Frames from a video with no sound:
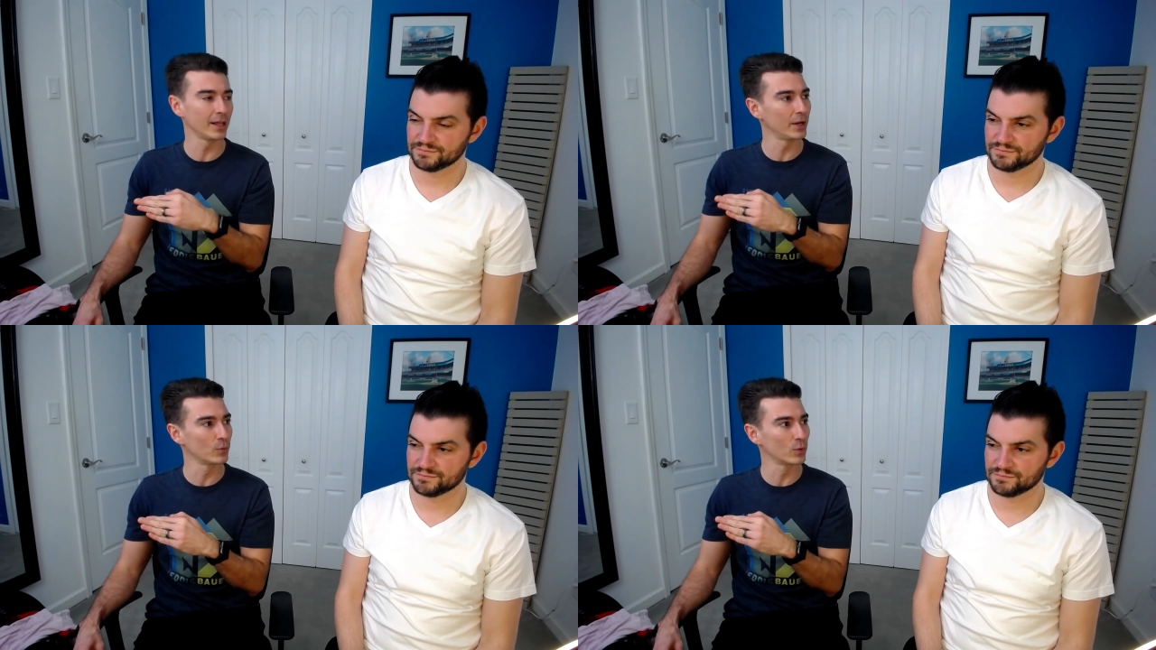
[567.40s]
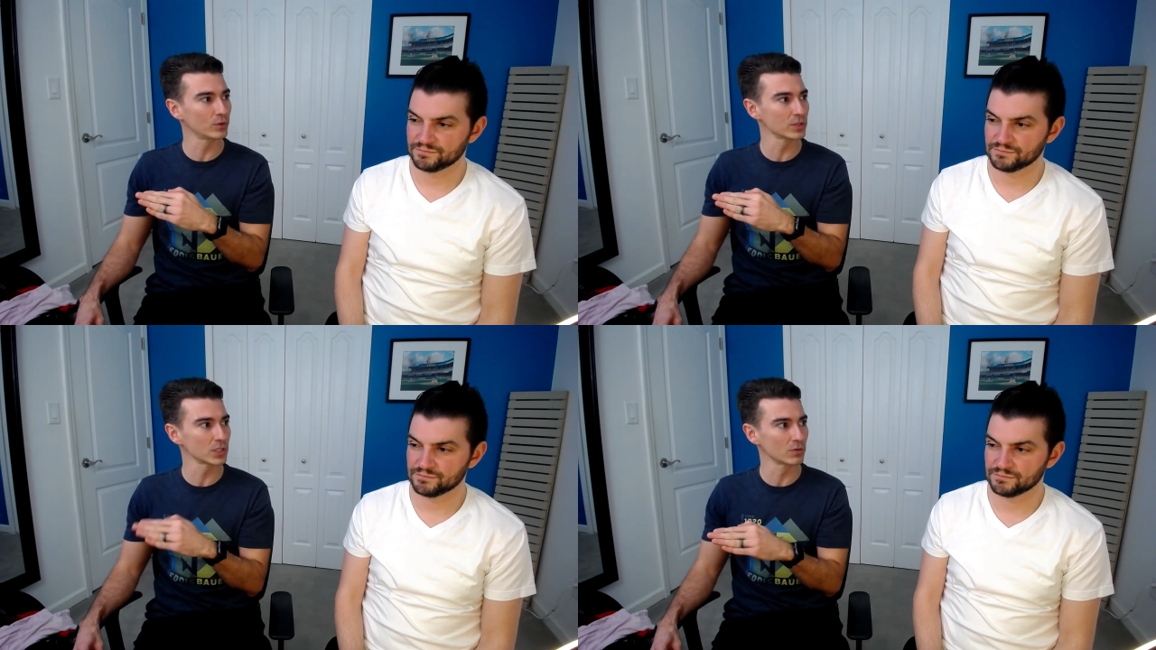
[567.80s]
Speaker 1: end,
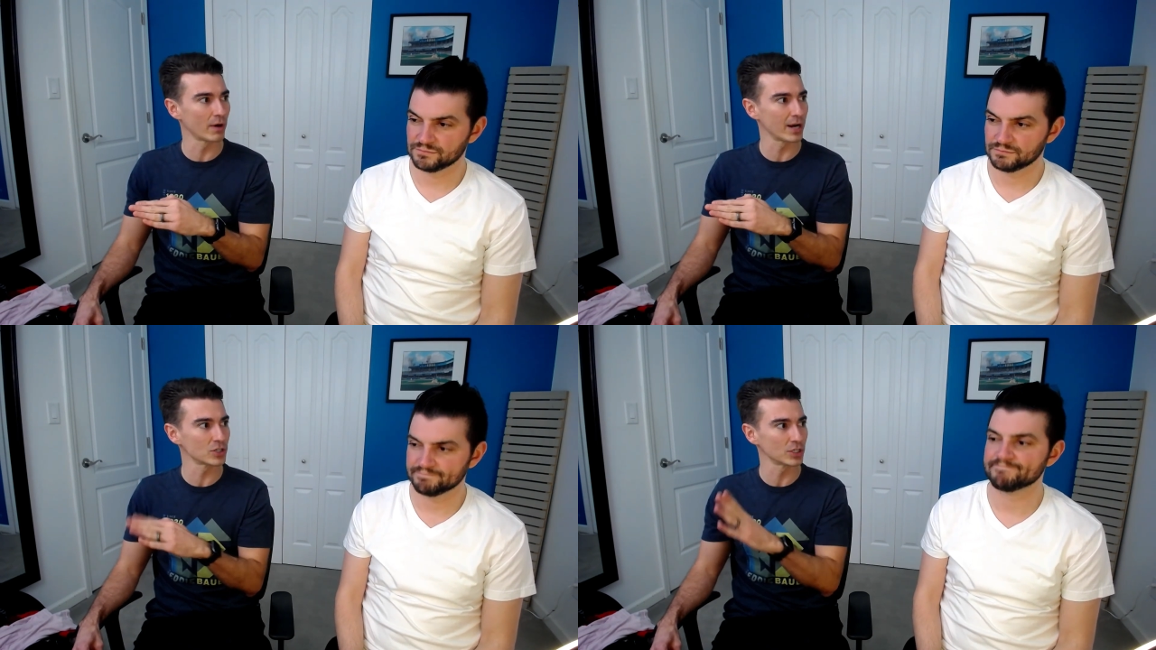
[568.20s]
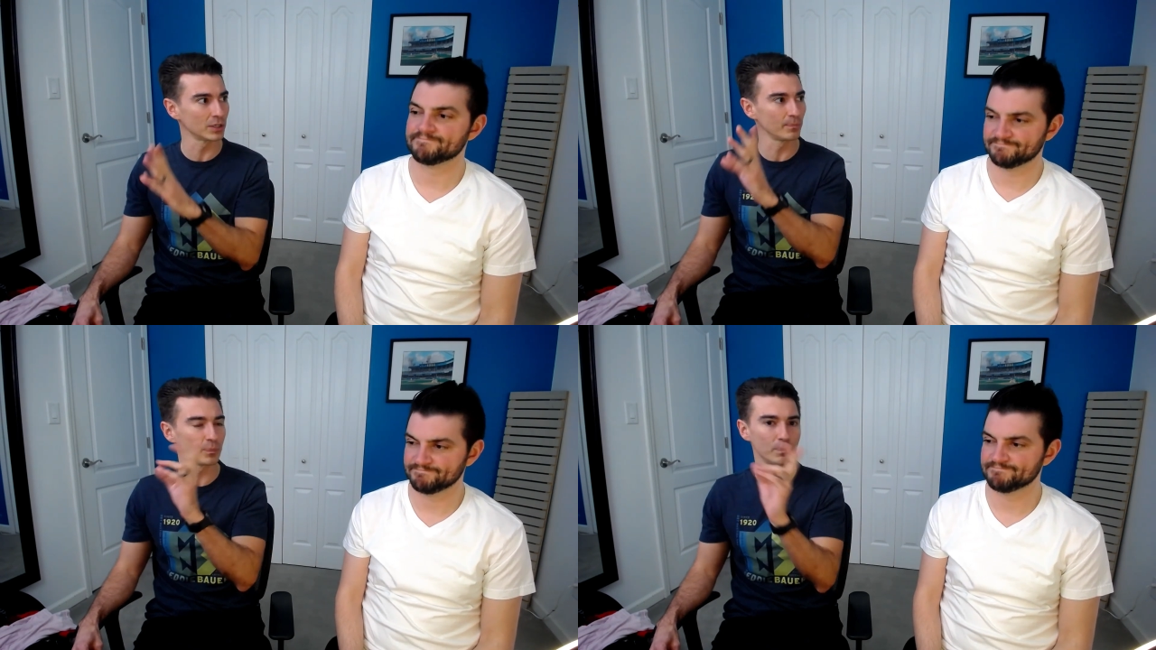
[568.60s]
Ruthless Aggression,
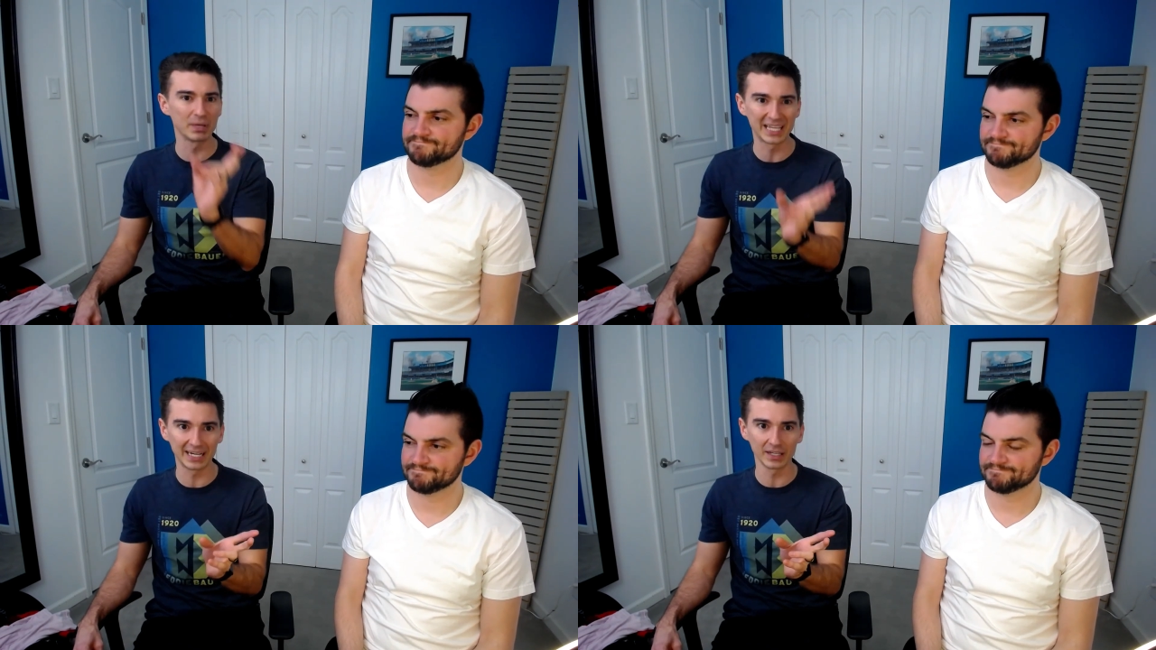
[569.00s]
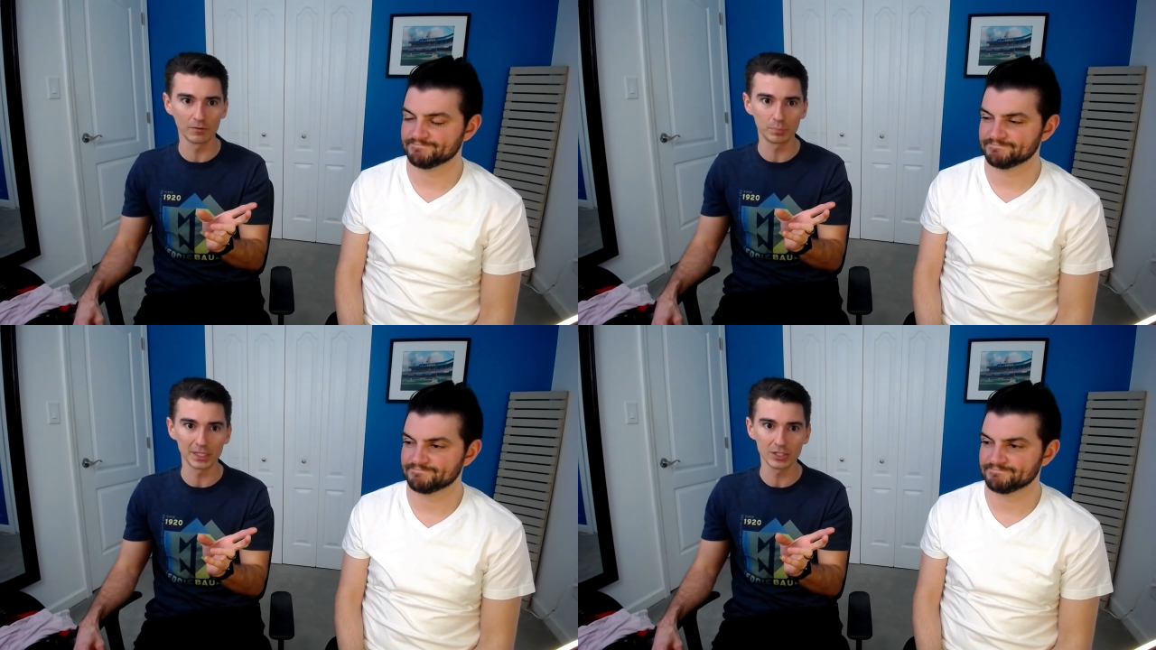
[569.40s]
beginning of
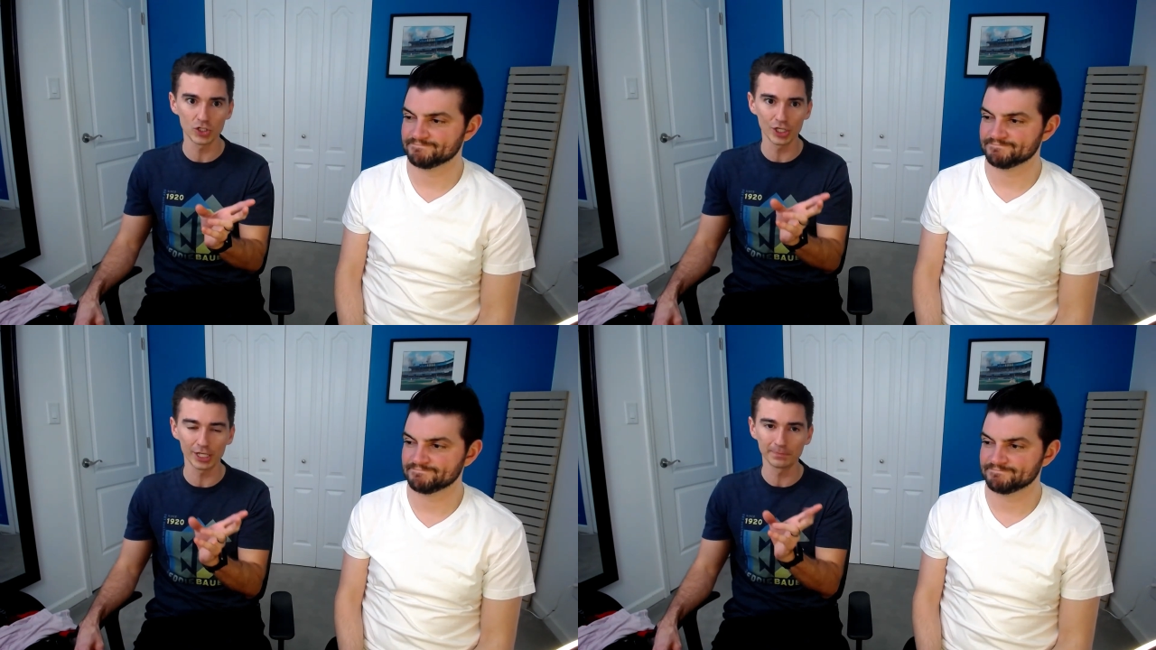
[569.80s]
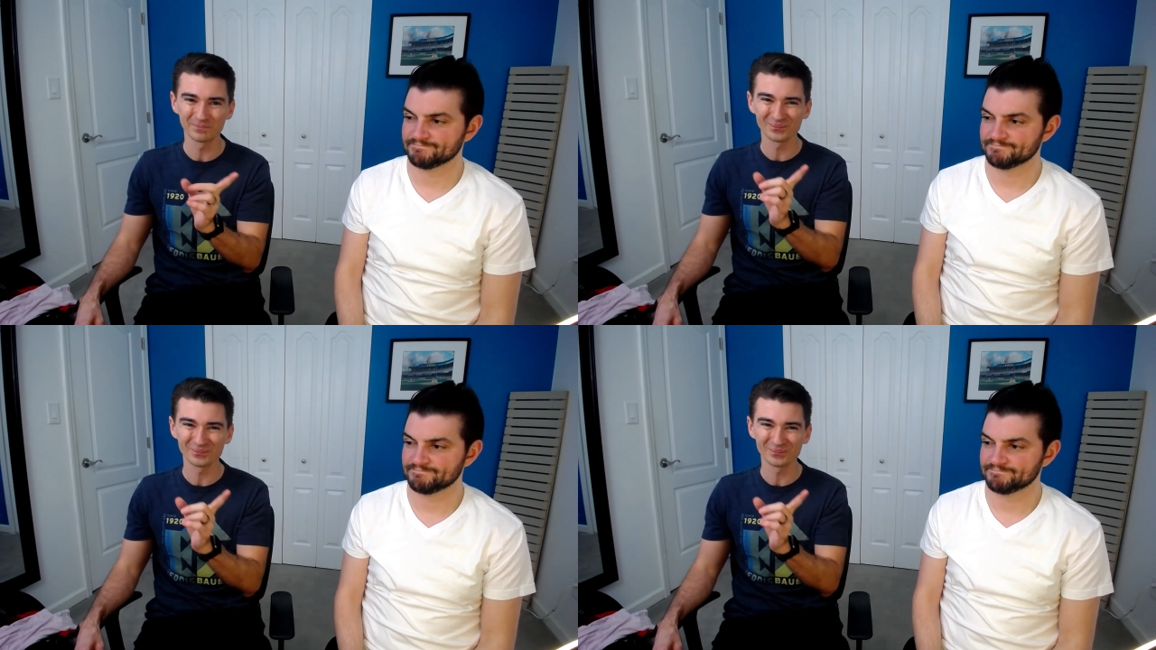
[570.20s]
P G,